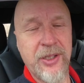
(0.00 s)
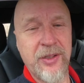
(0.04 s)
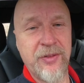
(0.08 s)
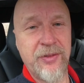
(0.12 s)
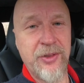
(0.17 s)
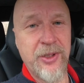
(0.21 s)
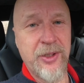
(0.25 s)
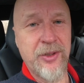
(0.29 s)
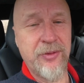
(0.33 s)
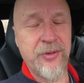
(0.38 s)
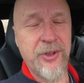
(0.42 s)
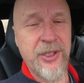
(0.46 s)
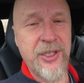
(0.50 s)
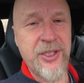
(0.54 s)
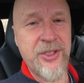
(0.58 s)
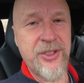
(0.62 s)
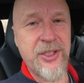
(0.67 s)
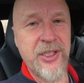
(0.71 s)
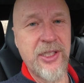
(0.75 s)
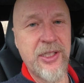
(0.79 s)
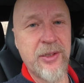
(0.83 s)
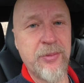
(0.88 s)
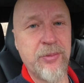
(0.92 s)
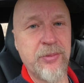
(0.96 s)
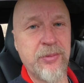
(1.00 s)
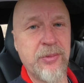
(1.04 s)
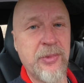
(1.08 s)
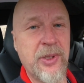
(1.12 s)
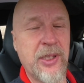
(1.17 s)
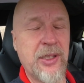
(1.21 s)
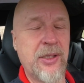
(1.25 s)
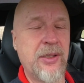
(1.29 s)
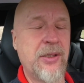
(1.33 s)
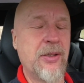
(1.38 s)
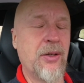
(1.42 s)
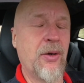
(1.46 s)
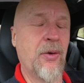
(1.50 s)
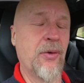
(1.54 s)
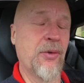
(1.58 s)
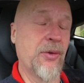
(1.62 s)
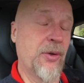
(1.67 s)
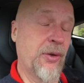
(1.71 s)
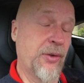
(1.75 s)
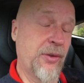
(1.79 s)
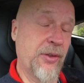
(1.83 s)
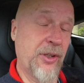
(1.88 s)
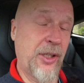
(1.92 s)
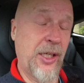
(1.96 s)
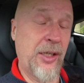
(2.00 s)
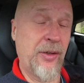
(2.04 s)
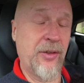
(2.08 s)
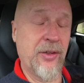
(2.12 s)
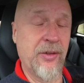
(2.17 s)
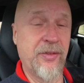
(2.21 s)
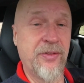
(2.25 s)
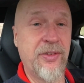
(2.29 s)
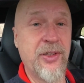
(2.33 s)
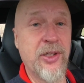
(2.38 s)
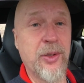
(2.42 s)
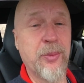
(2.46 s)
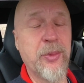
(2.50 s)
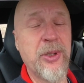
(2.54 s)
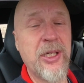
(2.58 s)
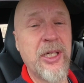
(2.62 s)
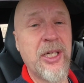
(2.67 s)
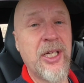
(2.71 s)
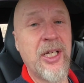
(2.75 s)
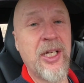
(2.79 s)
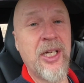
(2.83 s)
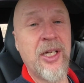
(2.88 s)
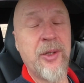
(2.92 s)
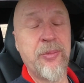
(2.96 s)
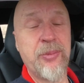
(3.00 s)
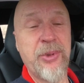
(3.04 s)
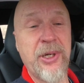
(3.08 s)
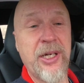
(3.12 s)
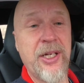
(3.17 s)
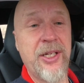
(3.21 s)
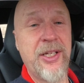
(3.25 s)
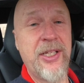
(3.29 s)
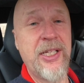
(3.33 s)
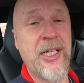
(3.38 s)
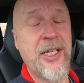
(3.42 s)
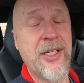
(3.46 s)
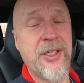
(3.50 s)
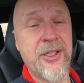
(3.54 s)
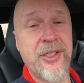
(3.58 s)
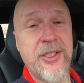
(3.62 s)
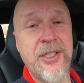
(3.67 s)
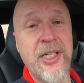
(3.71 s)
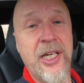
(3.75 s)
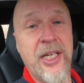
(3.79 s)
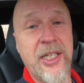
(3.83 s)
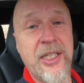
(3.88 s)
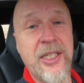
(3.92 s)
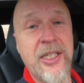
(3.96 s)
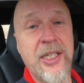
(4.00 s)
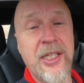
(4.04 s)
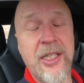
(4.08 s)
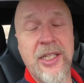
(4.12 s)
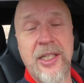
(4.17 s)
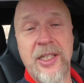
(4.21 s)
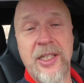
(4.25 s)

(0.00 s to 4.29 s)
know if you can really see them on the film. But at the end of the day,